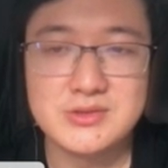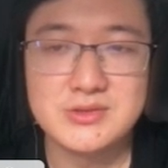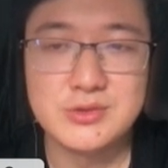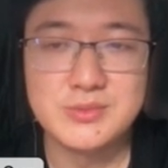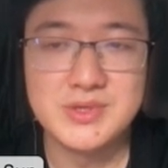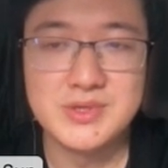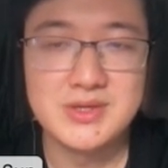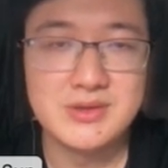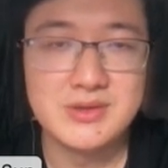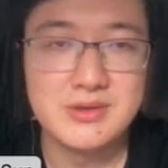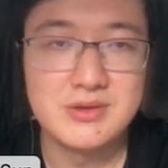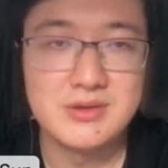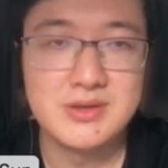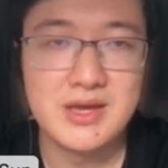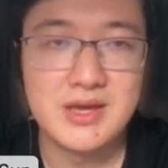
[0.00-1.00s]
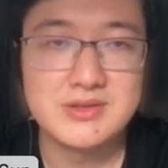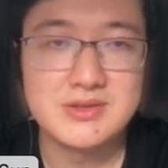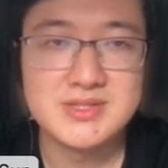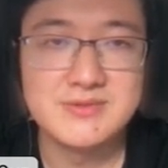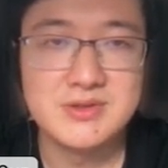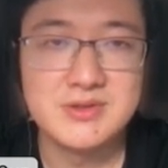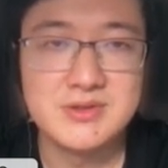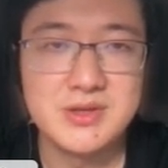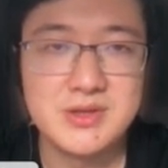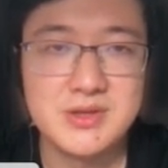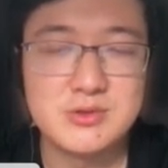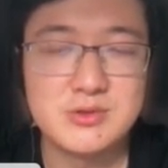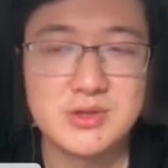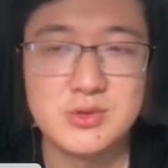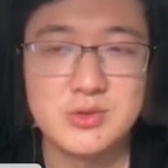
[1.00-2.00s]
to be here at
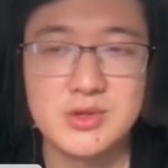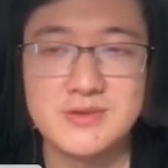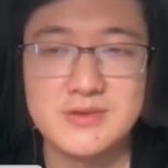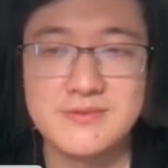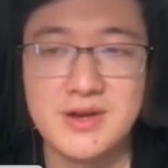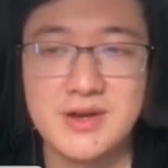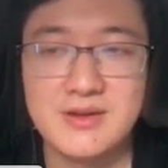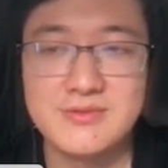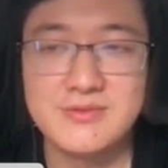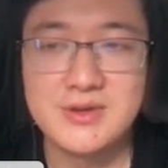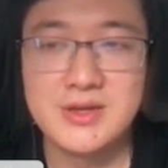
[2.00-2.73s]
CVPR 2025